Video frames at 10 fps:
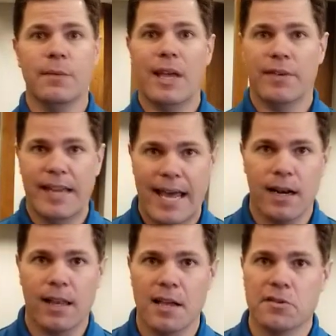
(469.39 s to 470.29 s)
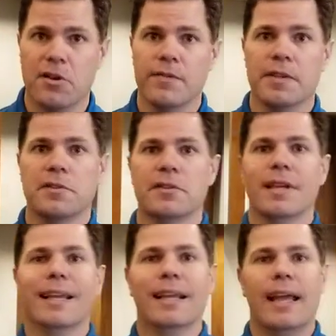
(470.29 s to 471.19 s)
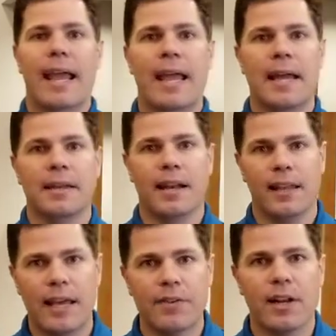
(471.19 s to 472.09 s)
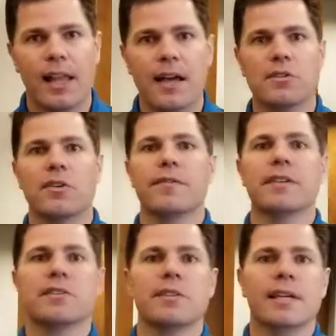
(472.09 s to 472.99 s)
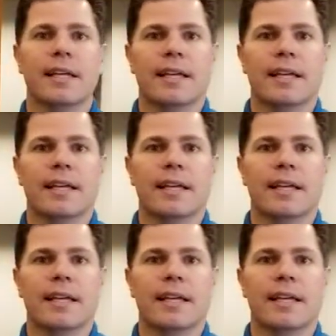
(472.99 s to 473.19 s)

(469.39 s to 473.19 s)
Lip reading: We have a 9 o'clock service and an 11 o'clock service.